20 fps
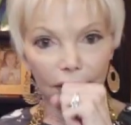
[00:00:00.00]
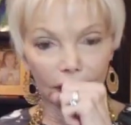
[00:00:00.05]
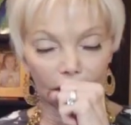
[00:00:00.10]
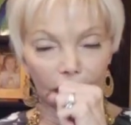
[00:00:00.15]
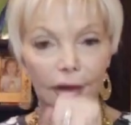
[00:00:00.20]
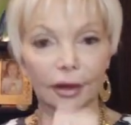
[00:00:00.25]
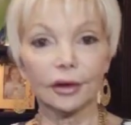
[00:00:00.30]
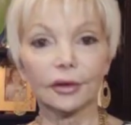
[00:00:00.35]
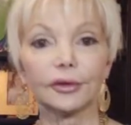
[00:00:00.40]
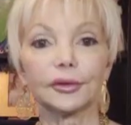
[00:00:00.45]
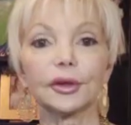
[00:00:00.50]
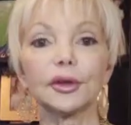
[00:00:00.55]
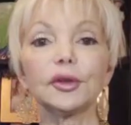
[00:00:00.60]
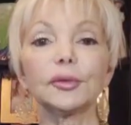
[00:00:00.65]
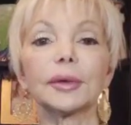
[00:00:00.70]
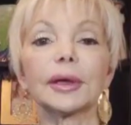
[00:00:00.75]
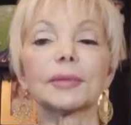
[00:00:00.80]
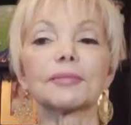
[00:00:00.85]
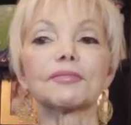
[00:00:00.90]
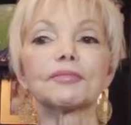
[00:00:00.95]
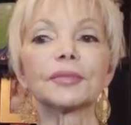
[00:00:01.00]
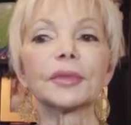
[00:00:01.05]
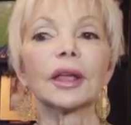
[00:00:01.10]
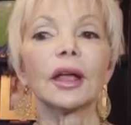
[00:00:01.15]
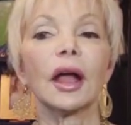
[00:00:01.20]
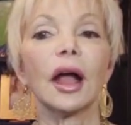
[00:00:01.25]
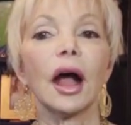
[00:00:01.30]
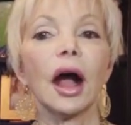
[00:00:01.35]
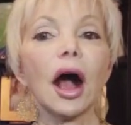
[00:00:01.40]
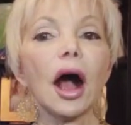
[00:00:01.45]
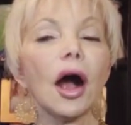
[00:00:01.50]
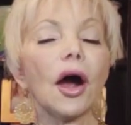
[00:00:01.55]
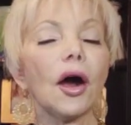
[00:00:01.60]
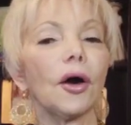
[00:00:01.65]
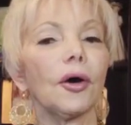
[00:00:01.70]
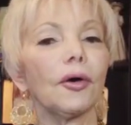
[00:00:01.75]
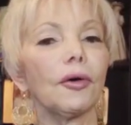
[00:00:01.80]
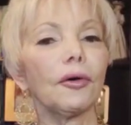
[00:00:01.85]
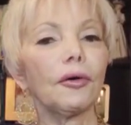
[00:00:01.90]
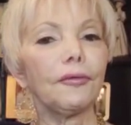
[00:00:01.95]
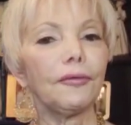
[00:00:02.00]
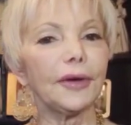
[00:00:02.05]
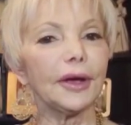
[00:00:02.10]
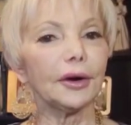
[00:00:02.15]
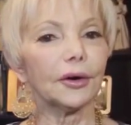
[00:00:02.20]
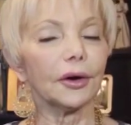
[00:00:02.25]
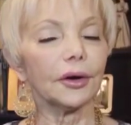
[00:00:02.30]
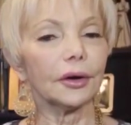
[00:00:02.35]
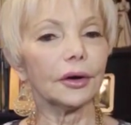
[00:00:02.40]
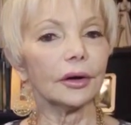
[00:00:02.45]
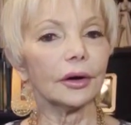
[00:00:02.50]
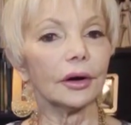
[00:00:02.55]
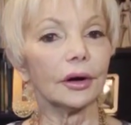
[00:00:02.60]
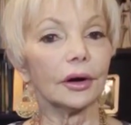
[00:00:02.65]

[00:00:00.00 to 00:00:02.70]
excuse me, are fear,